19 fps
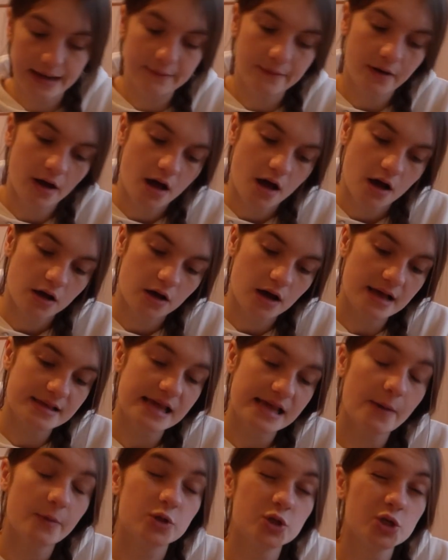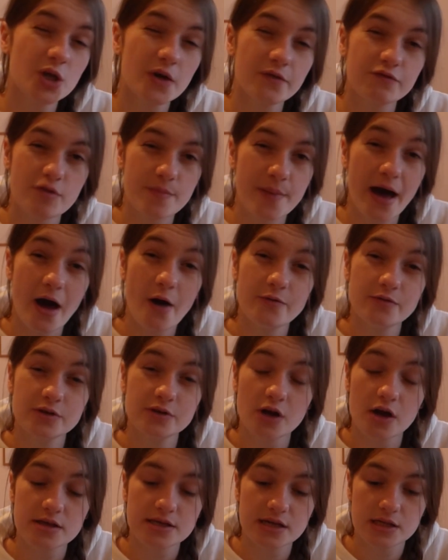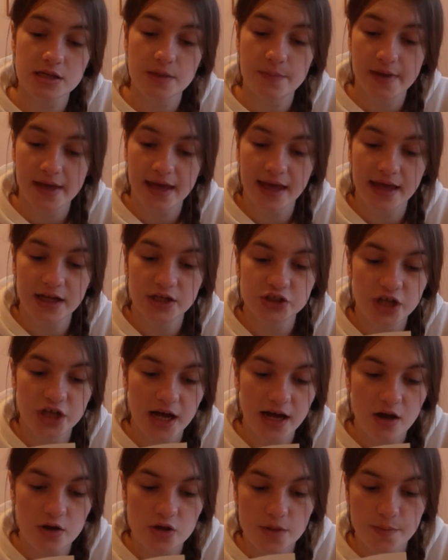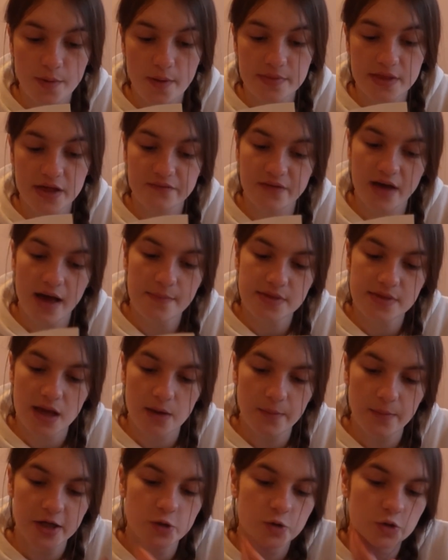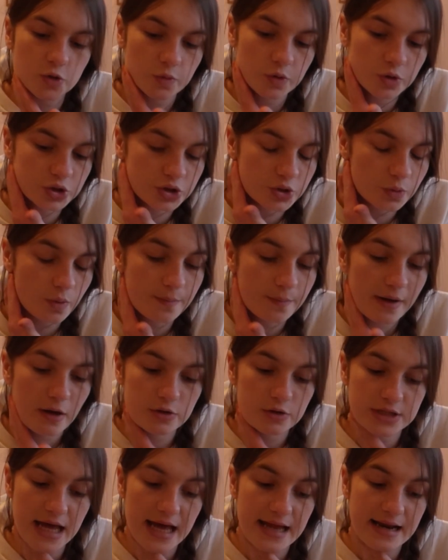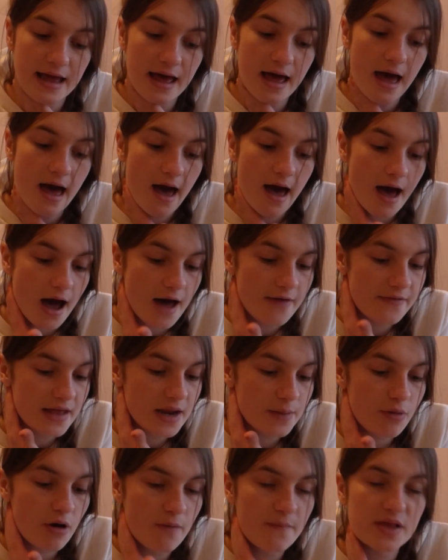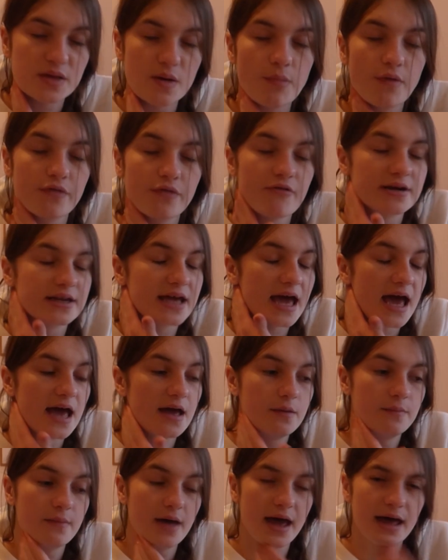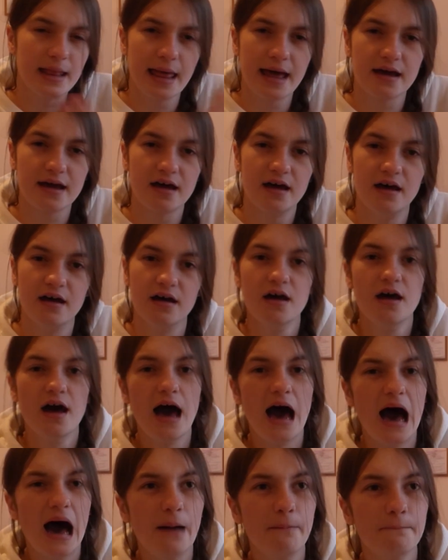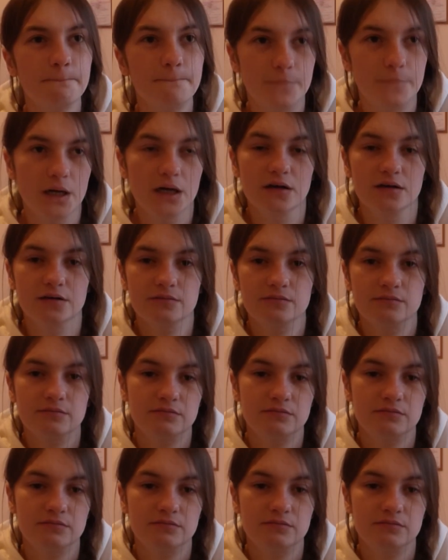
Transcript: now. As they were two for a pound or 60p each, I also bought myself a ham sandwich, which was £1.10. And then I promised my brother I'd get him a hamper,